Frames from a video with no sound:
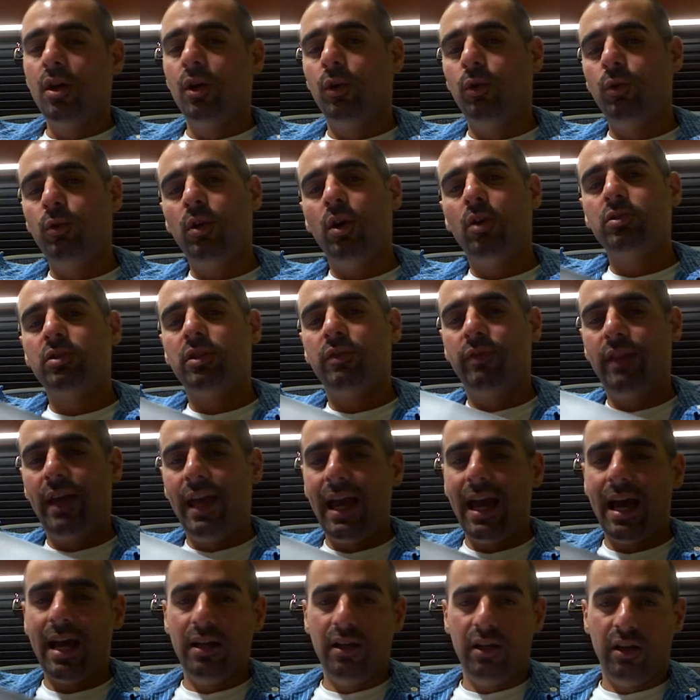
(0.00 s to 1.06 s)
Who knows if
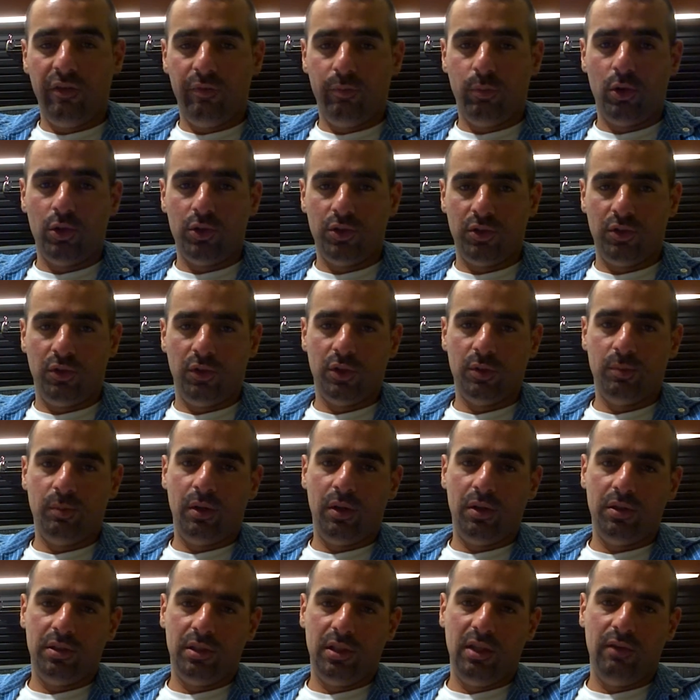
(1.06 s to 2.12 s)
they had enough personal
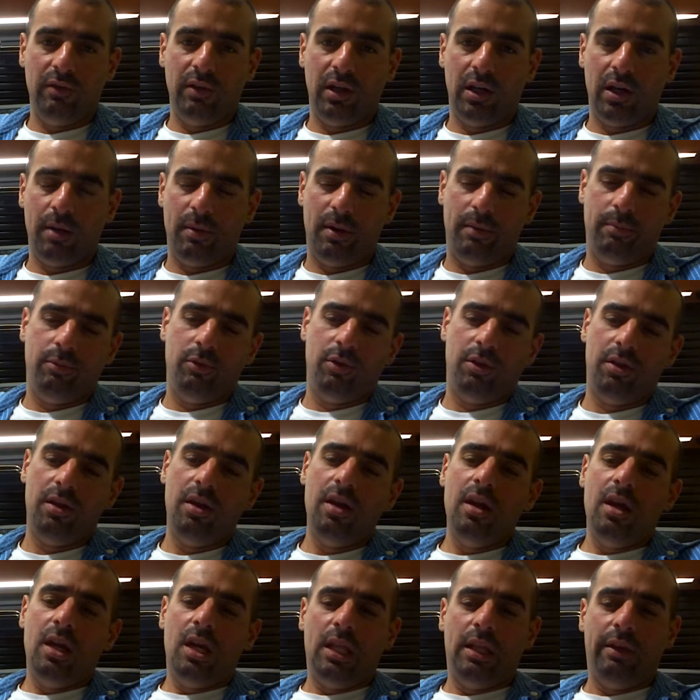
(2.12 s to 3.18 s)
experience to even come up with
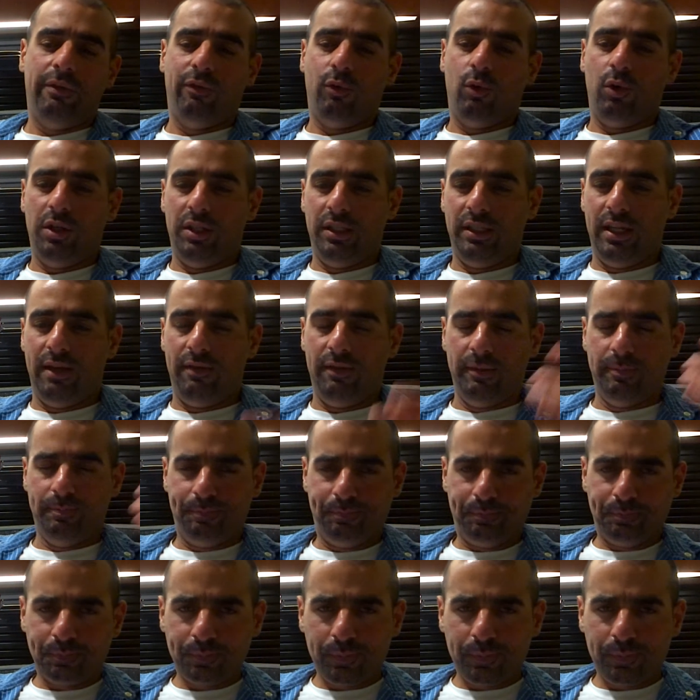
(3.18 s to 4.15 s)
the 47